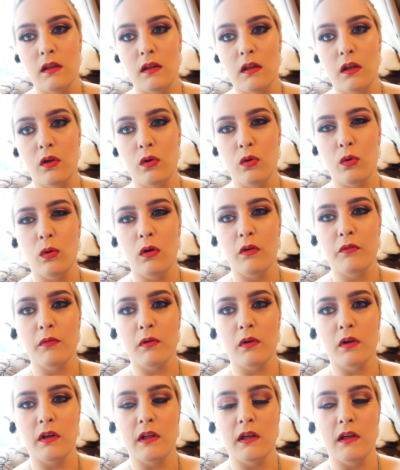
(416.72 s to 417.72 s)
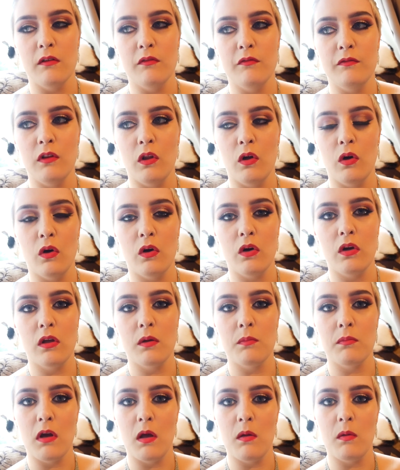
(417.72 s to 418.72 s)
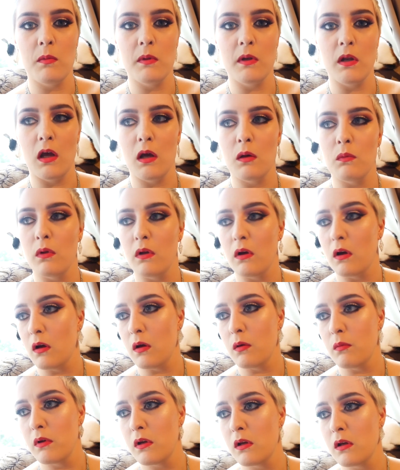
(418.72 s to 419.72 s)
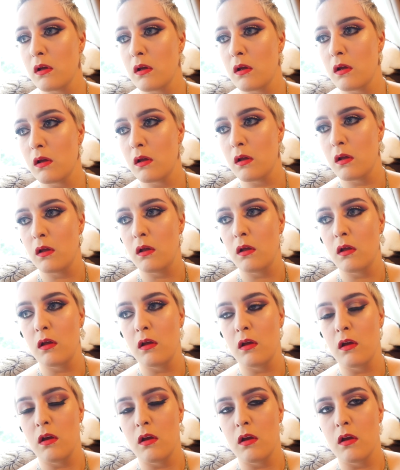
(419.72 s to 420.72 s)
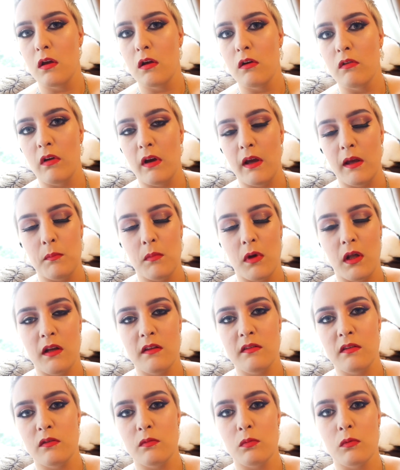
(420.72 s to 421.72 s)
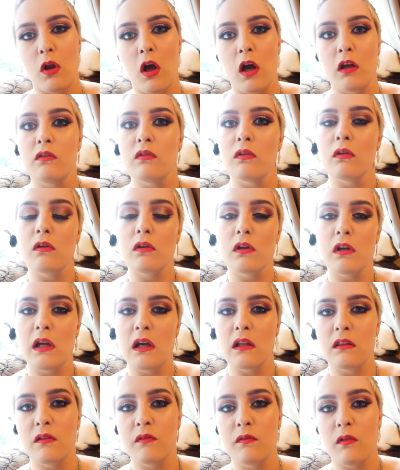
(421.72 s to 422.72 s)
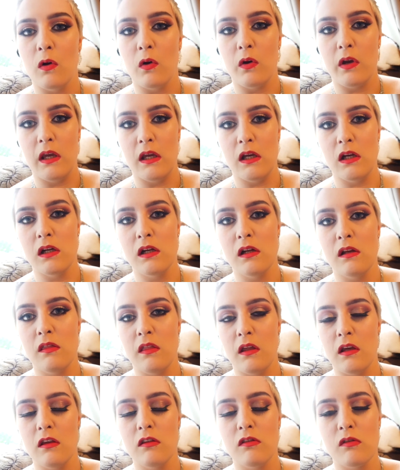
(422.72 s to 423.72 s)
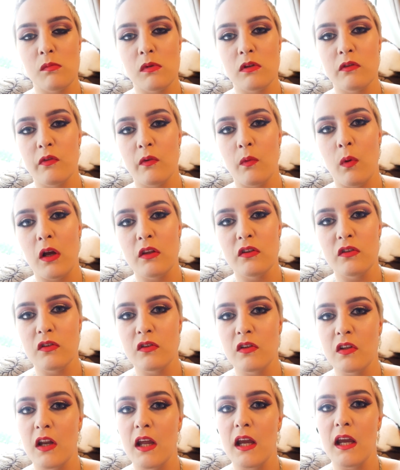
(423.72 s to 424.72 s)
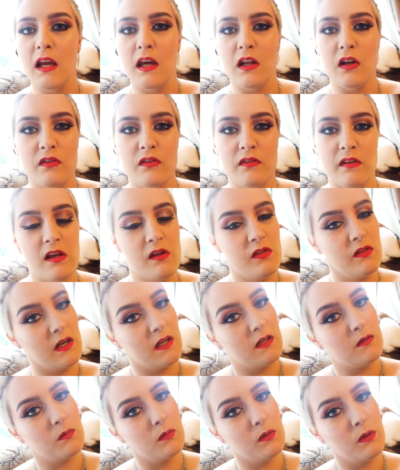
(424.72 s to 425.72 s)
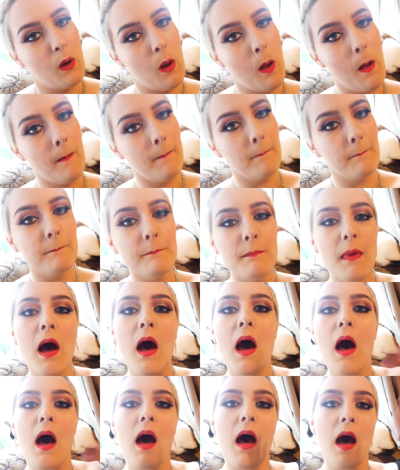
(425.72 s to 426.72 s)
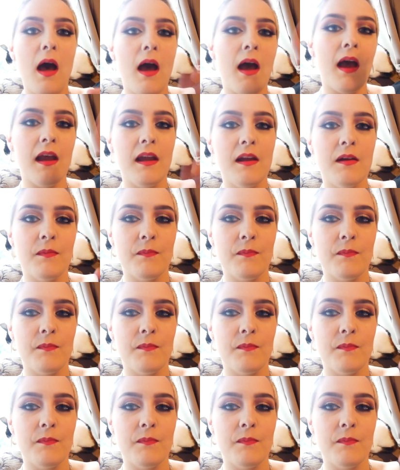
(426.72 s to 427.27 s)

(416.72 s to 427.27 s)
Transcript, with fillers: I don't know if we're going to vlog. Probably not. What are we? Right, Manny says we're not so I'm going to end the vlog here. Thank you so much for watching today see you in the next one. Bye!